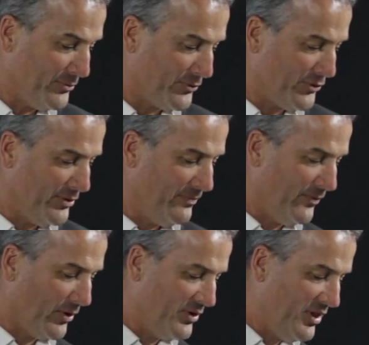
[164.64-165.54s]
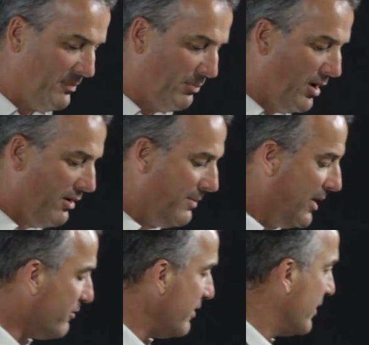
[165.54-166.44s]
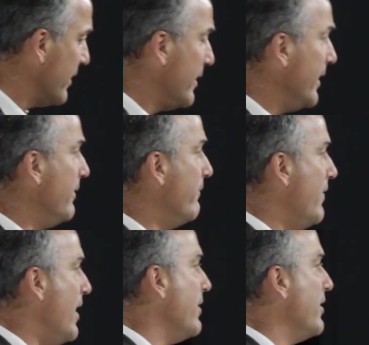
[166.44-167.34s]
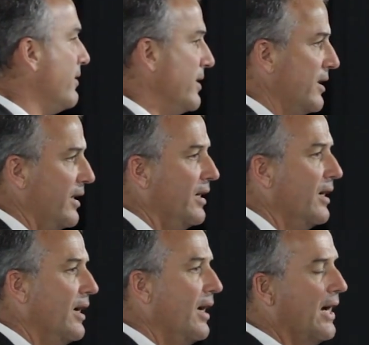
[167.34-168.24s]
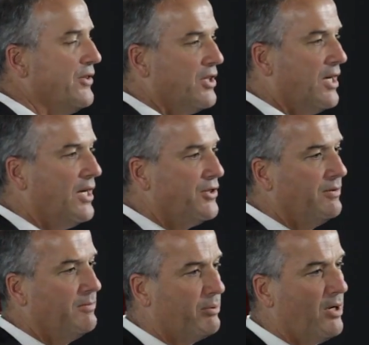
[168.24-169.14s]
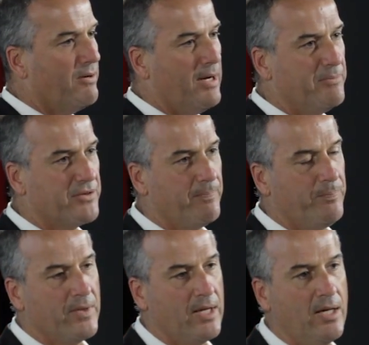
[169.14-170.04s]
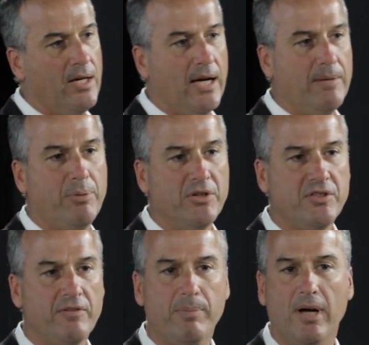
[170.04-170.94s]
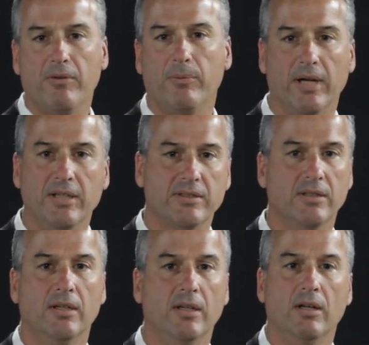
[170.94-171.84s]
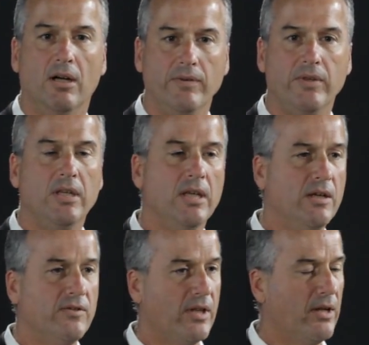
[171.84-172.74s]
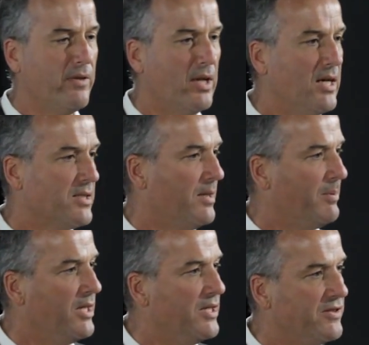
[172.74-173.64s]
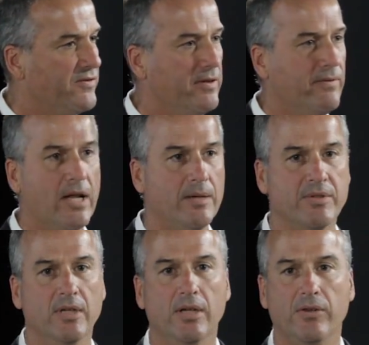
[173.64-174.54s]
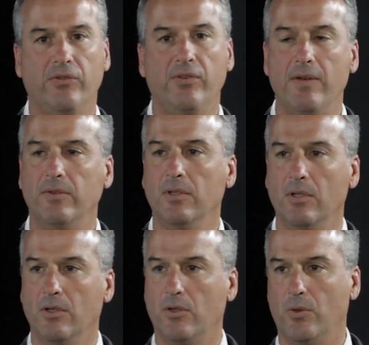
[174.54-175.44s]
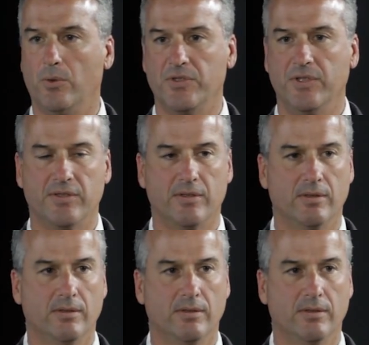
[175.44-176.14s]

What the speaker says: student volunteer program, and critically, very critically, education programs. And Positive Pathways, over the years, over the last couple of years, has developed 7 courses.